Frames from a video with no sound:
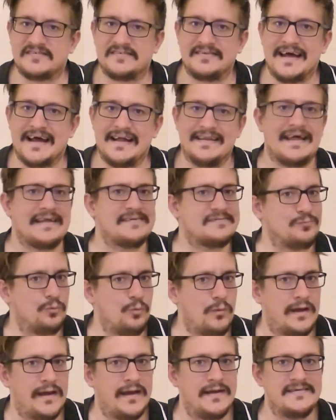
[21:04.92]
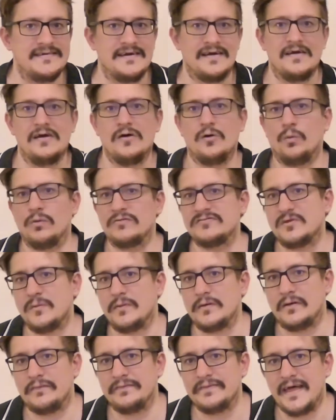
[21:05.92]
that? That's weird. What's
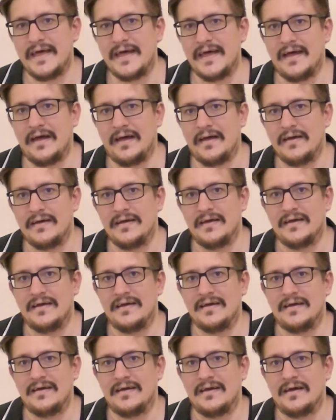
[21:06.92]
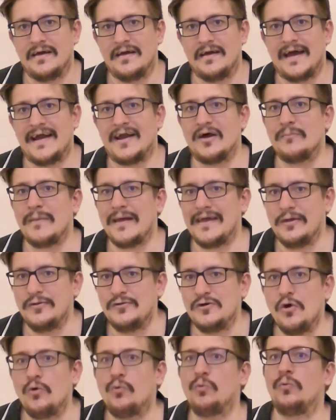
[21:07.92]
going on there? And I'll make it
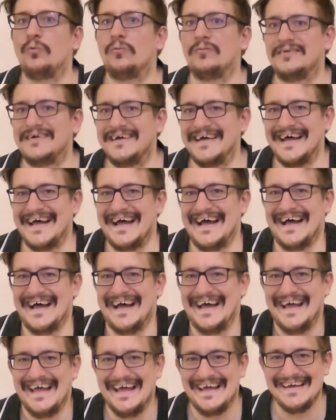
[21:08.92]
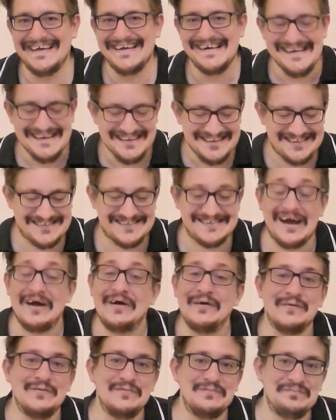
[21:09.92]
cool.
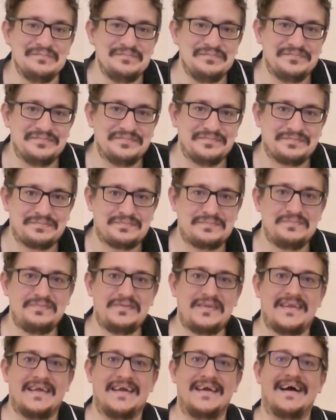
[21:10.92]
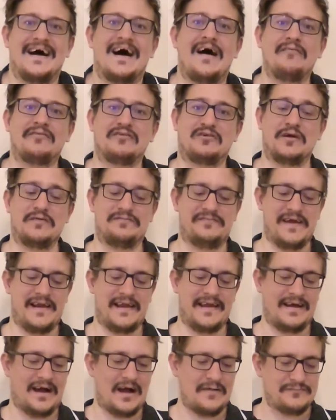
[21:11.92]
So, after drink
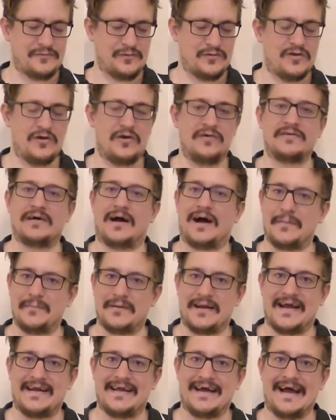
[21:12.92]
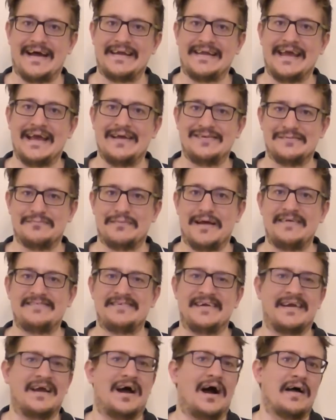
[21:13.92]
feeling, I feel good. I'm glad I had it. It's
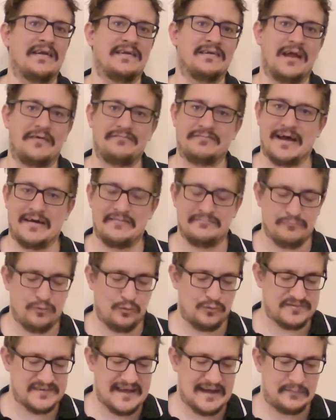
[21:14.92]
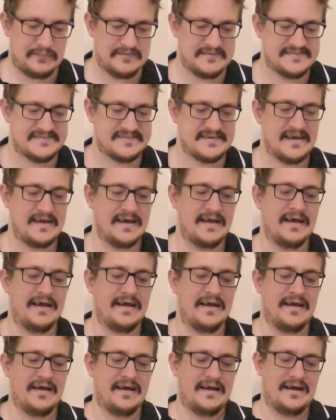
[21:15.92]
amazing. I'd love to have more sours.
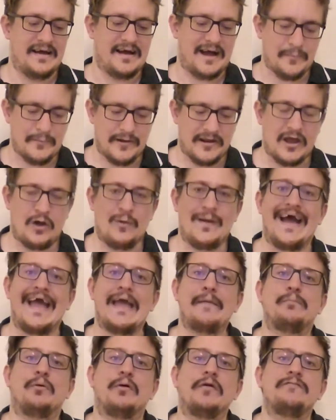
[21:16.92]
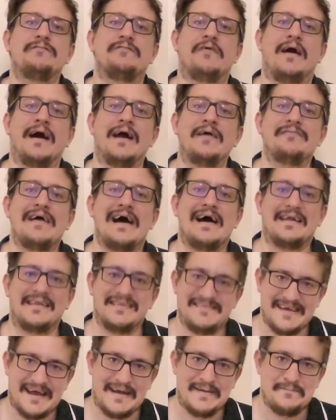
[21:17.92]
I'm going to go 8.5 out of
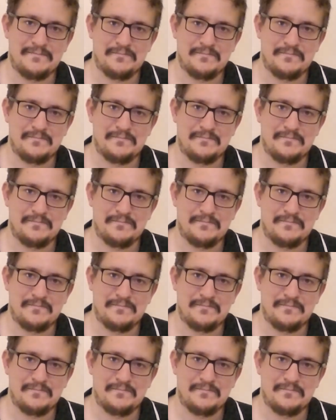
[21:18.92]
10.